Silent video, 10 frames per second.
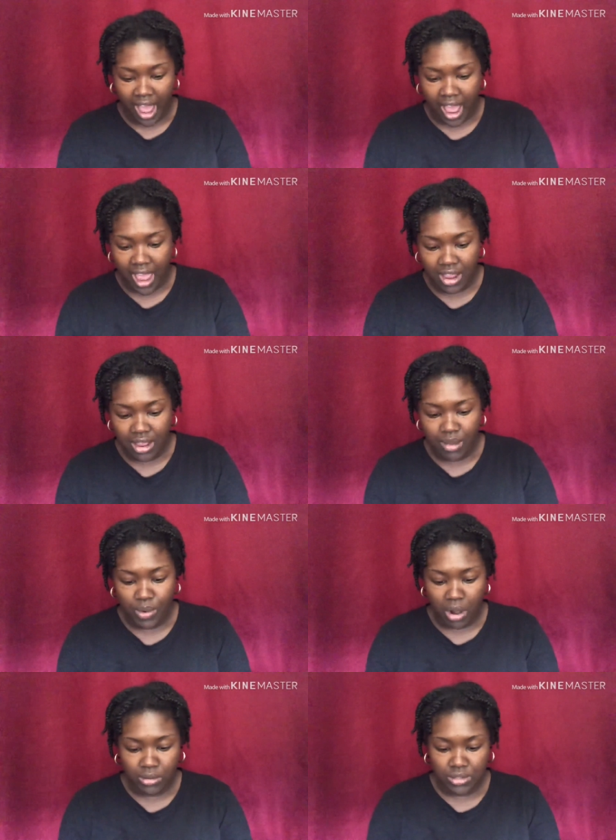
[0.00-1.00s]
I
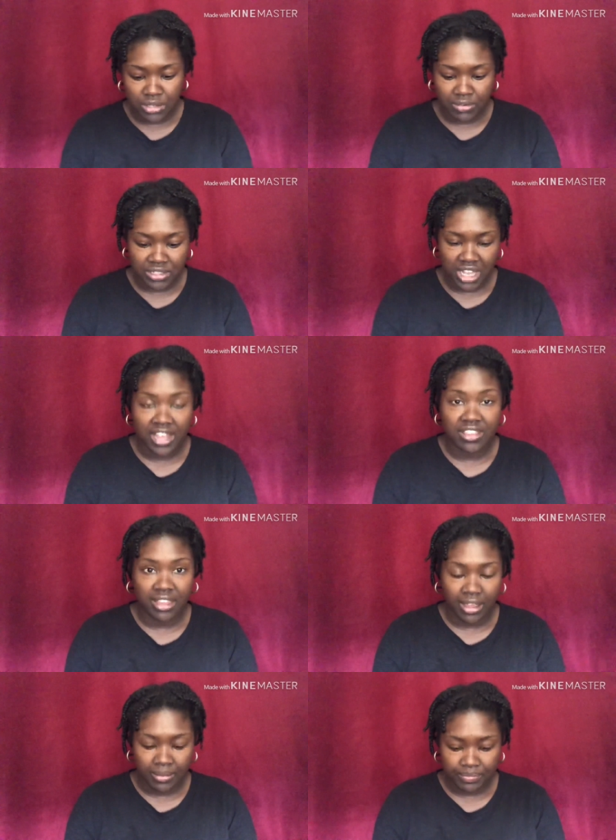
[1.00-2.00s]
will also reject
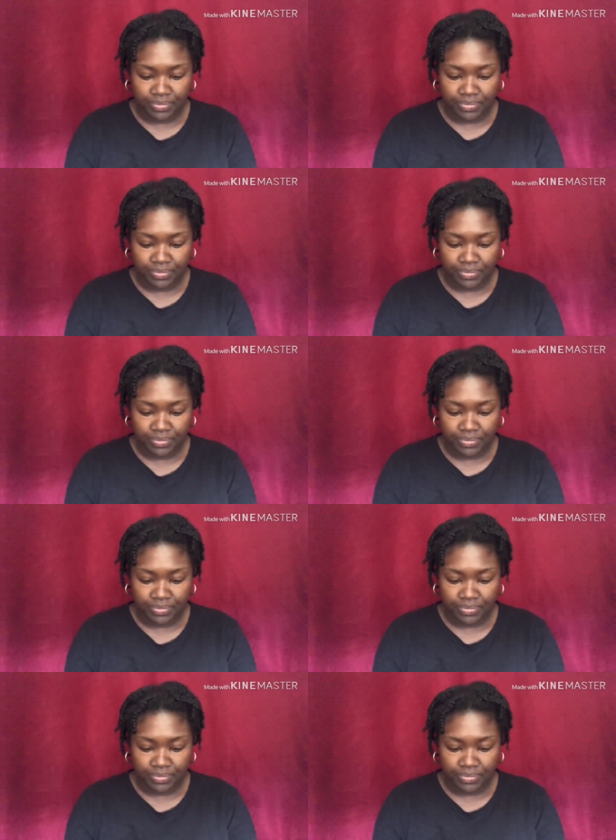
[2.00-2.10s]
thee.